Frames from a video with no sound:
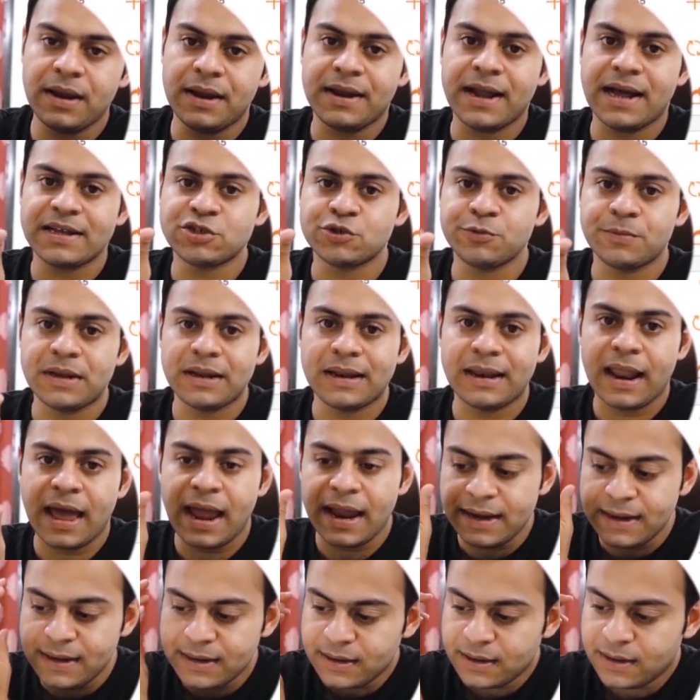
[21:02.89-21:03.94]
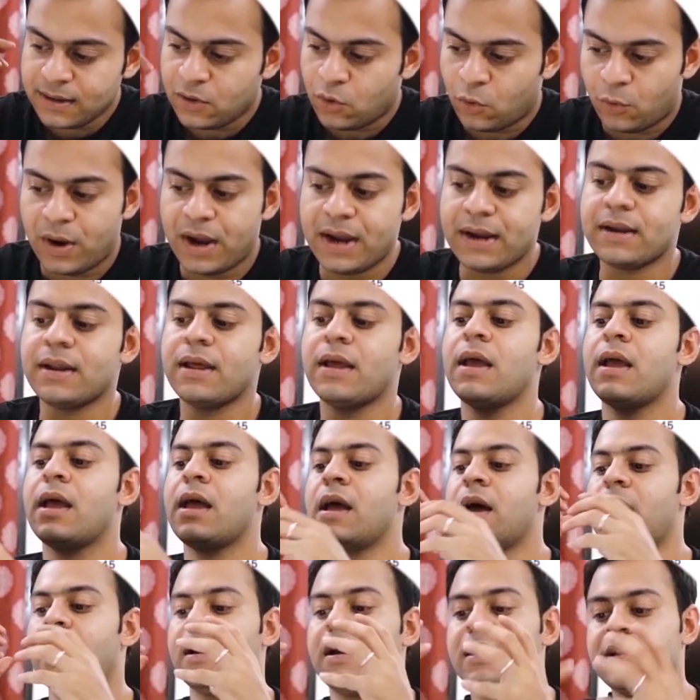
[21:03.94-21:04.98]
it has to be light. Alright,
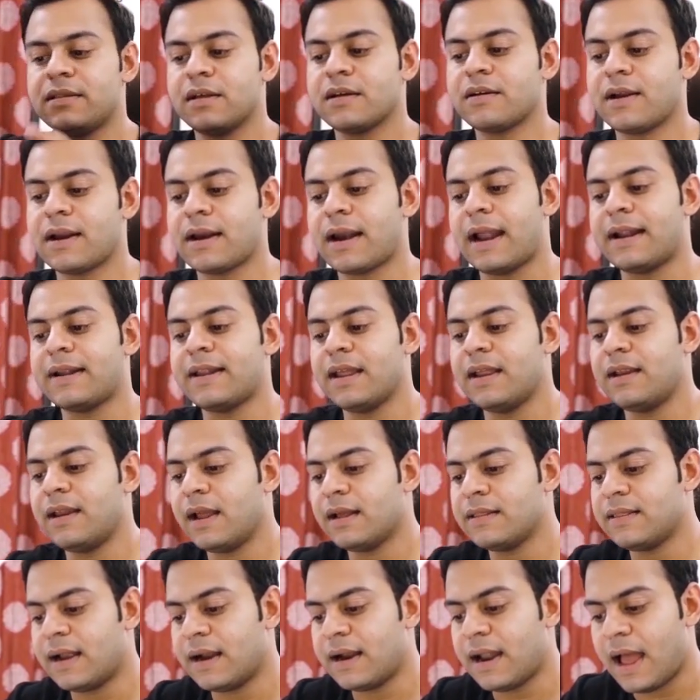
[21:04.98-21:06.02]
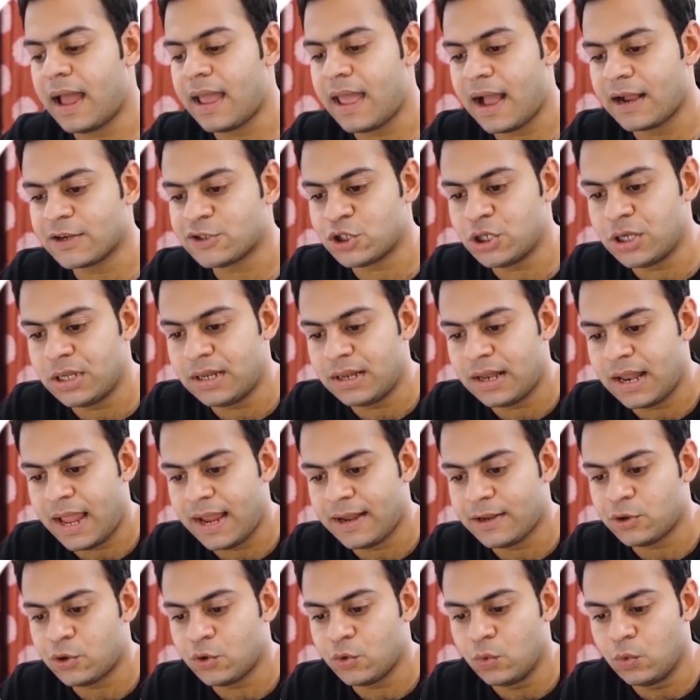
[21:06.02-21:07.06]
another criteria that I actually
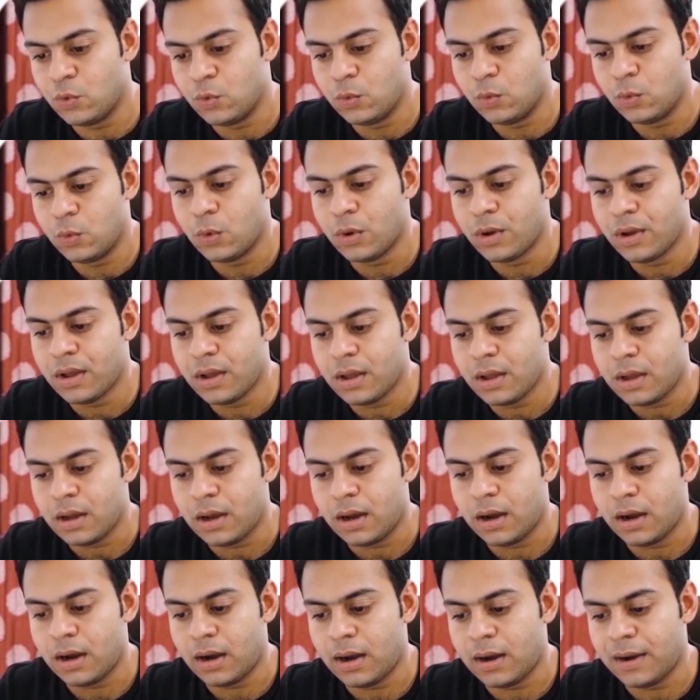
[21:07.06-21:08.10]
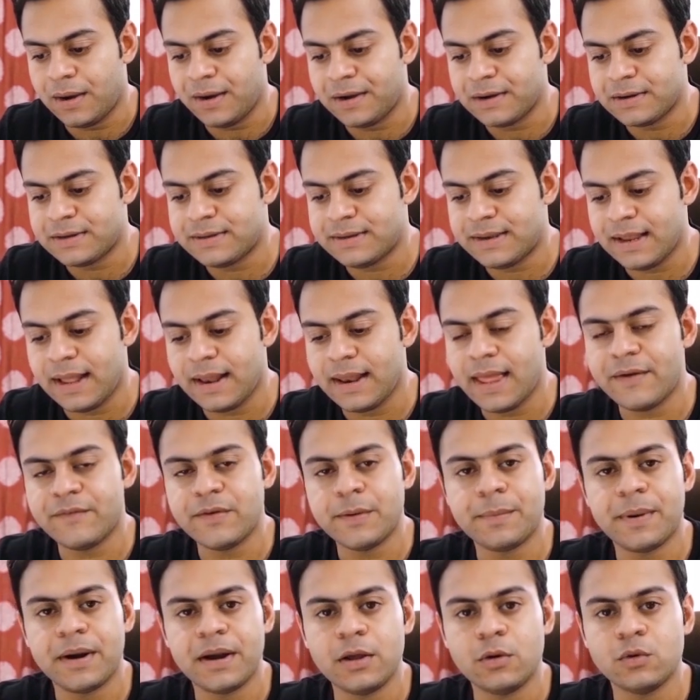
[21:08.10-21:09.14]
like to tell
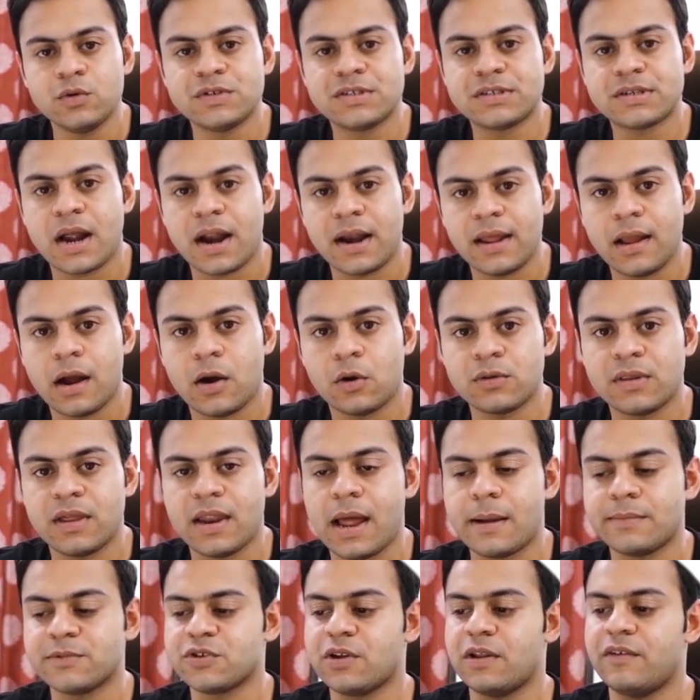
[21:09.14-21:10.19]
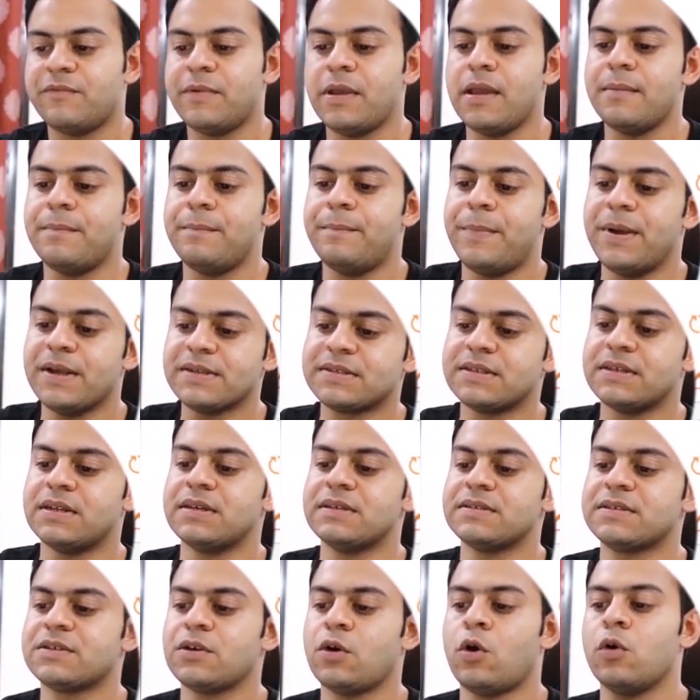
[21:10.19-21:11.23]
everybody who's starting out their Amazon FBA
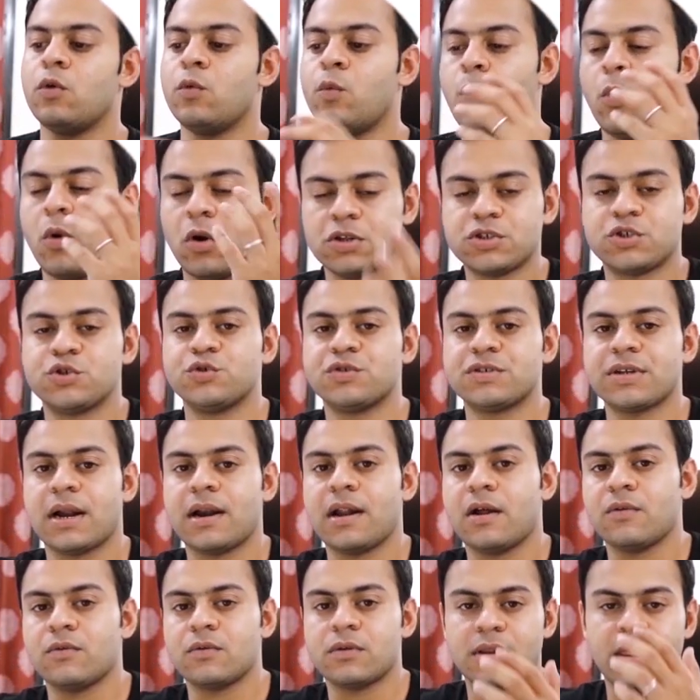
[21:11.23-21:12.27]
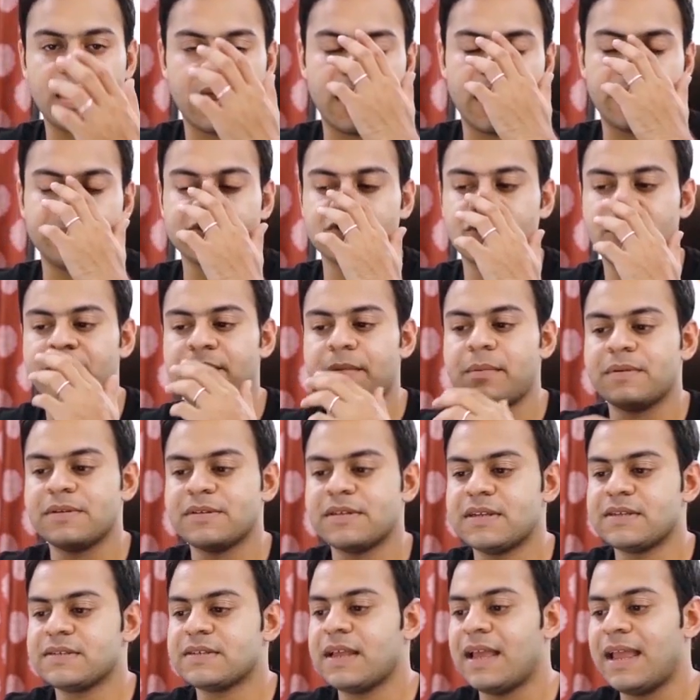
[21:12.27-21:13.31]
business or wants to start out their Amazon FBA
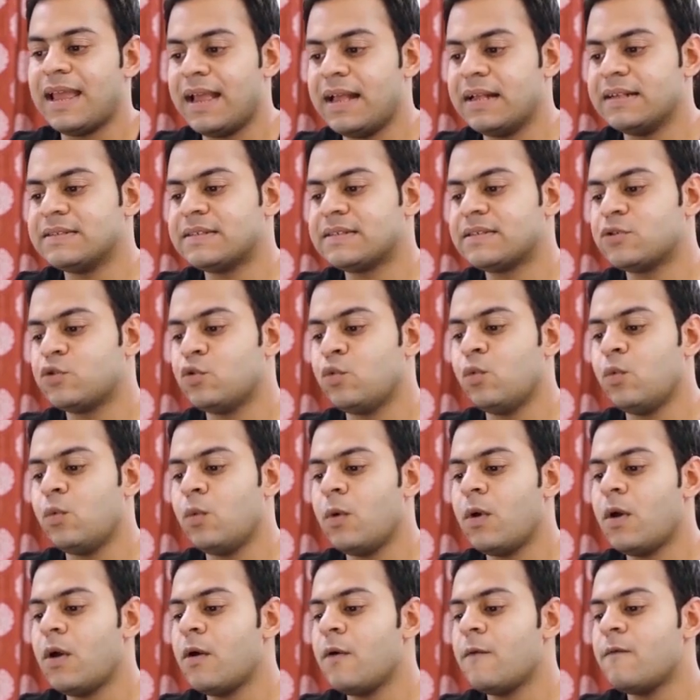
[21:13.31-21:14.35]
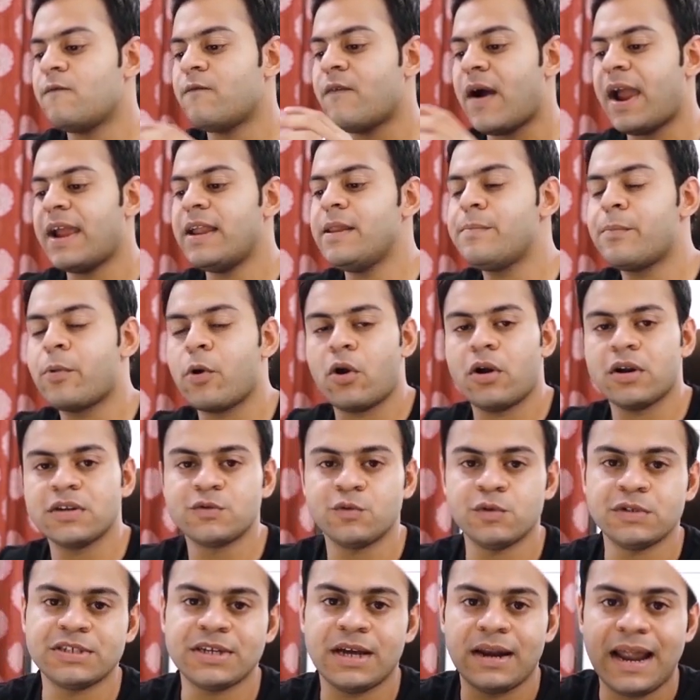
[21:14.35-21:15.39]
business is to find
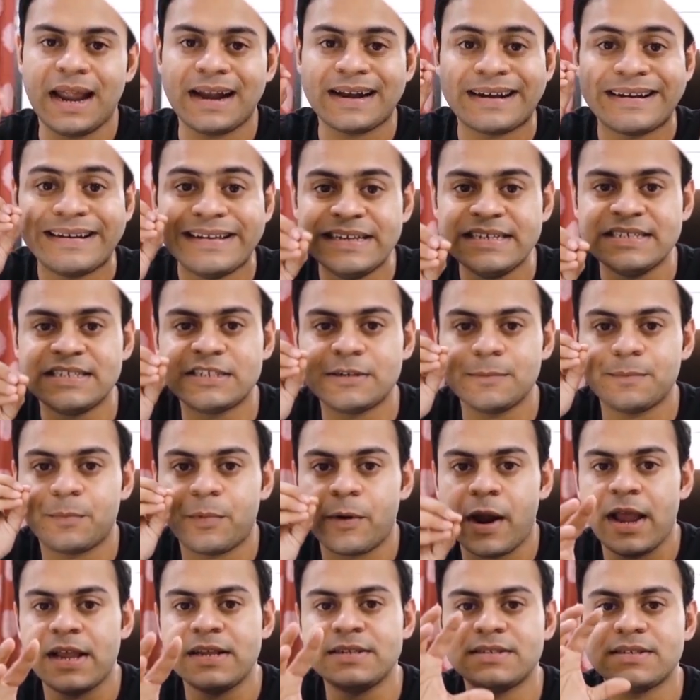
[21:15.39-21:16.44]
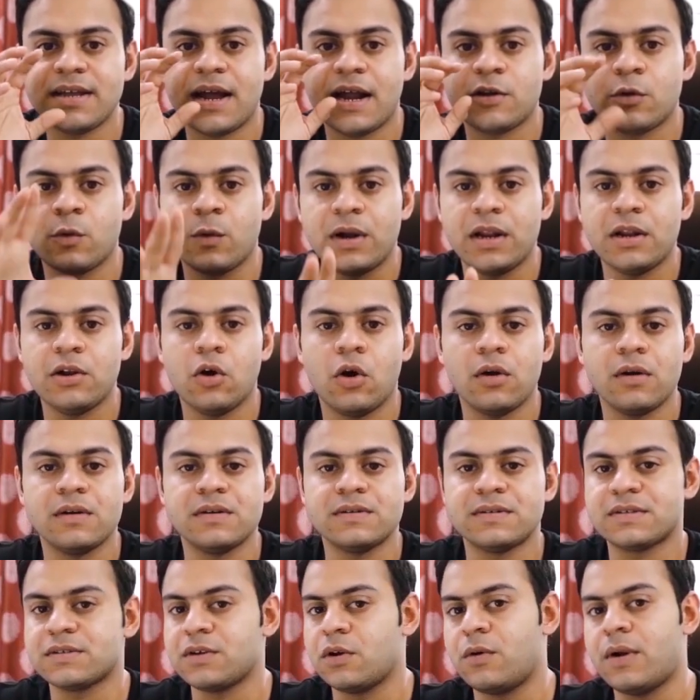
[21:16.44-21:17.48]
products which are at least priced at
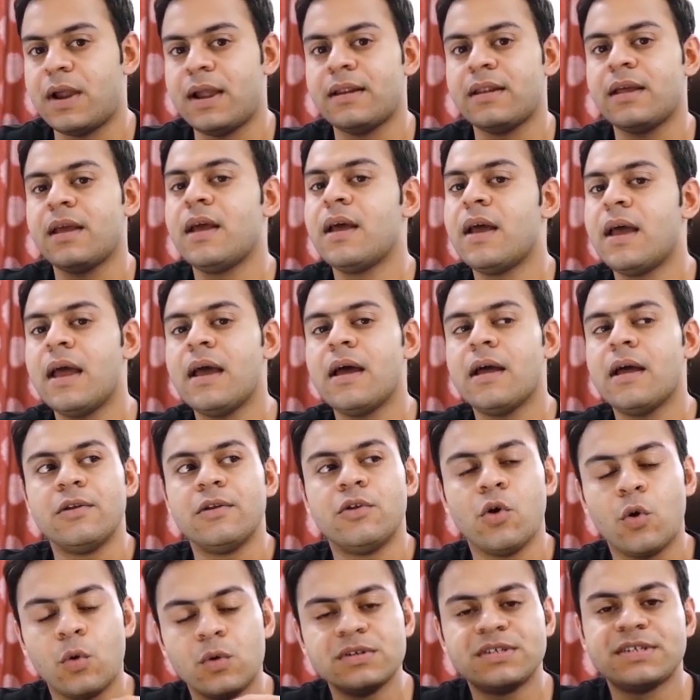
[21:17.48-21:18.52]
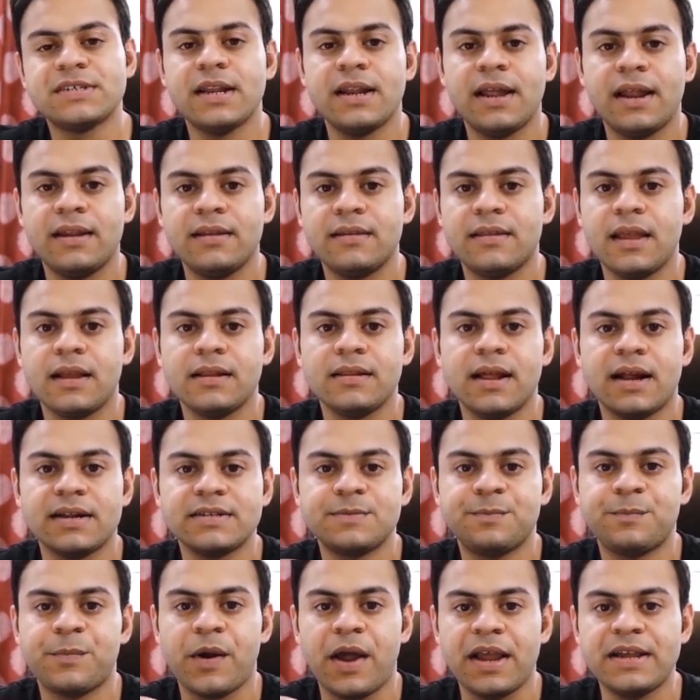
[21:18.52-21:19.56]
$20. Alright, don't sell anything
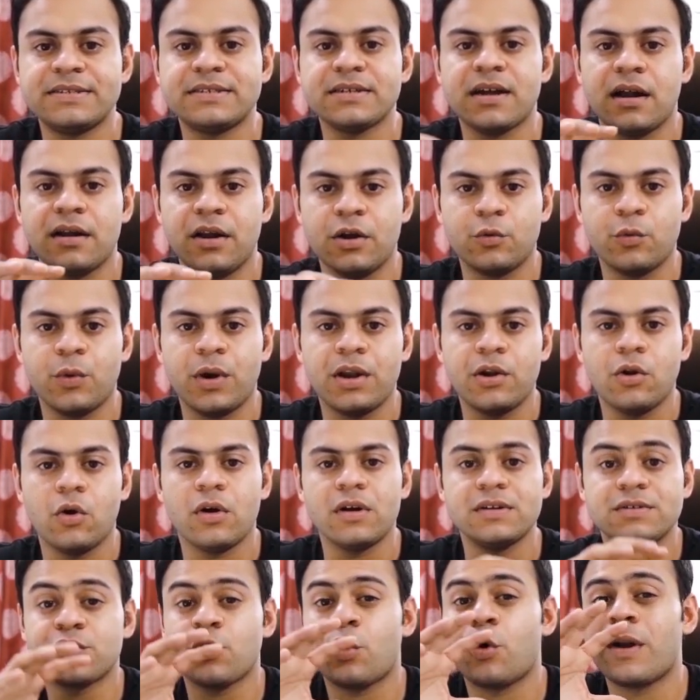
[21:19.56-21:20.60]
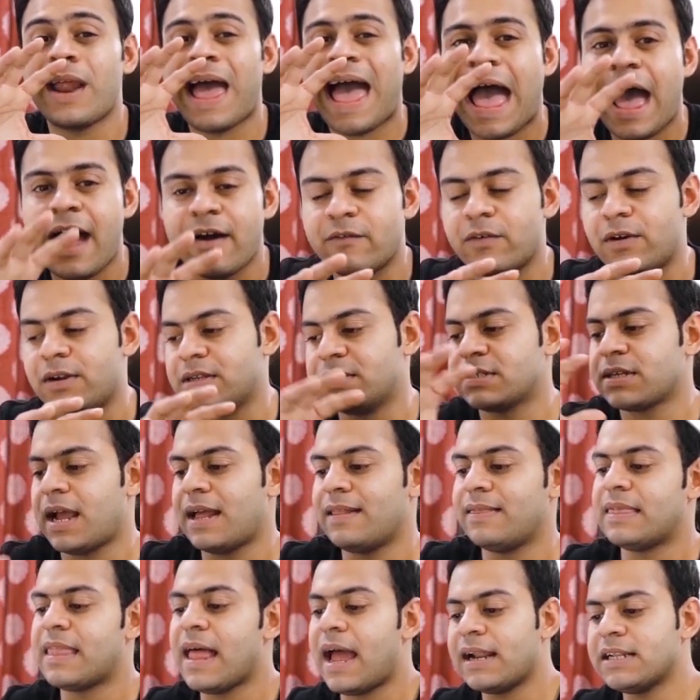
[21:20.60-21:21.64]
that's priced under $20 on average,
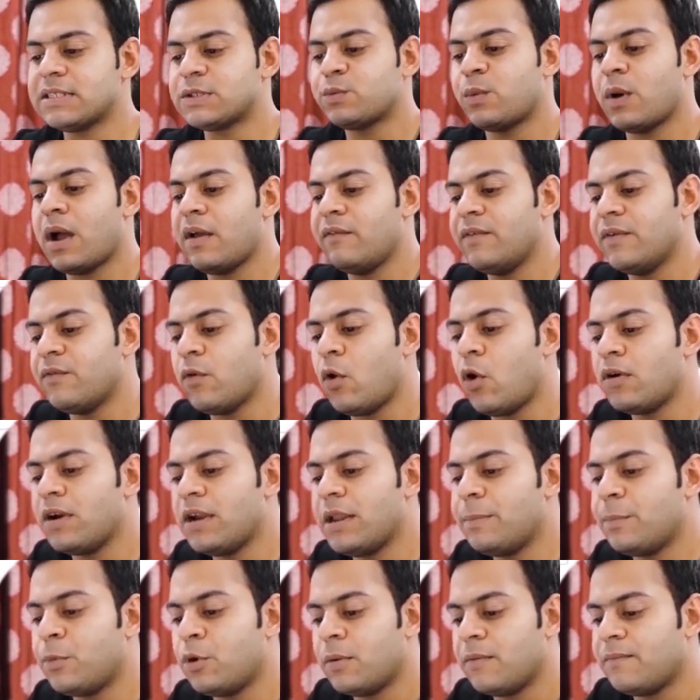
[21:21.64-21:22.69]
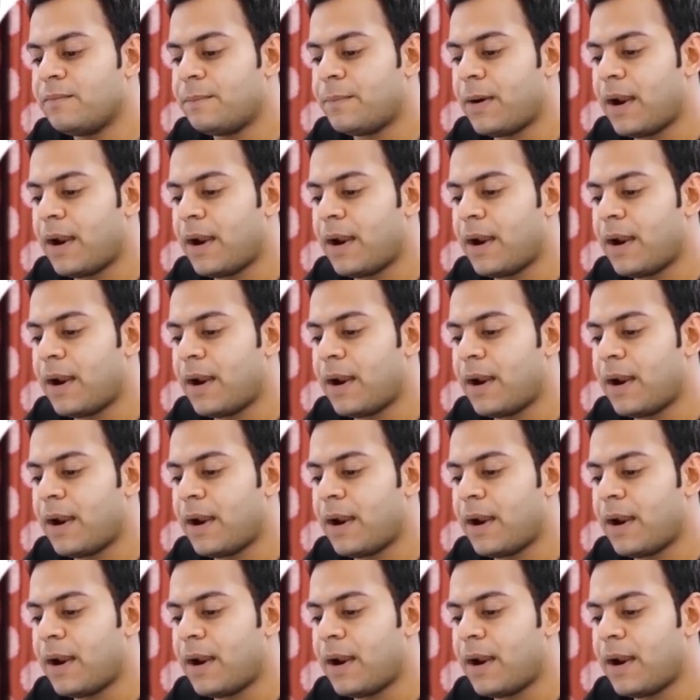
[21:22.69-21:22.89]
and that is why we've already put a